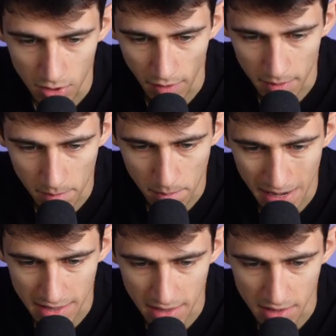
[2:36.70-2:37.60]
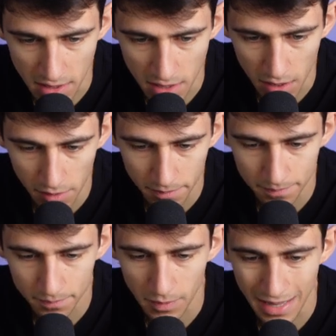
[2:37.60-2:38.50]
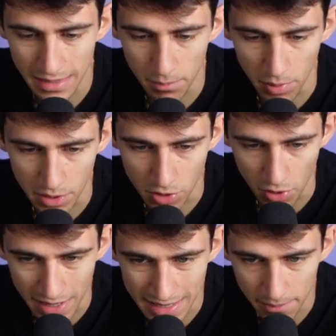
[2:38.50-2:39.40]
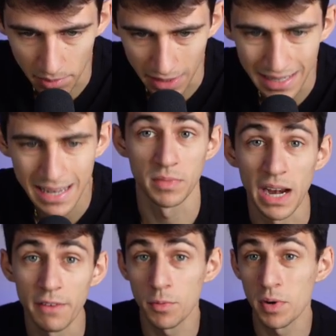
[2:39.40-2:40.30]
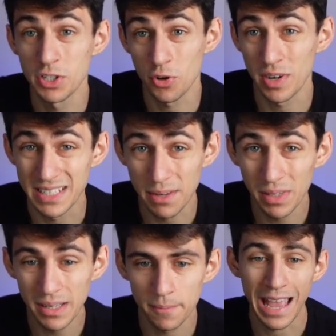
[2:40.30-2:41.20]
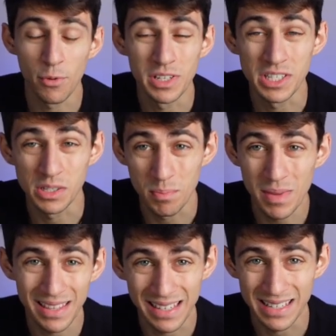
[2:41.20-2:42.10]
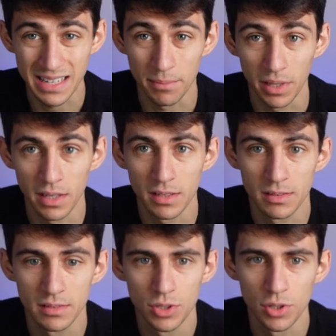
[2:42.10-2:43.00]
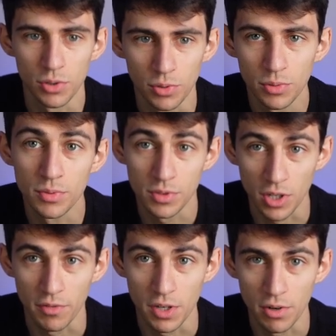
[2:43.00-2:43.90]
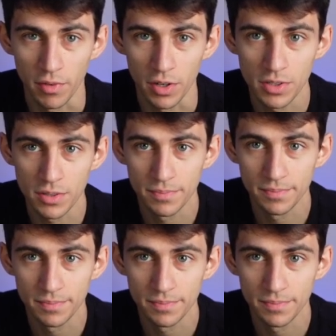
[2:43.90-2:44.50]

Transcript: So if I paste this in here and then press create template, then after pressing create template, it would submit this template to Softr Universe.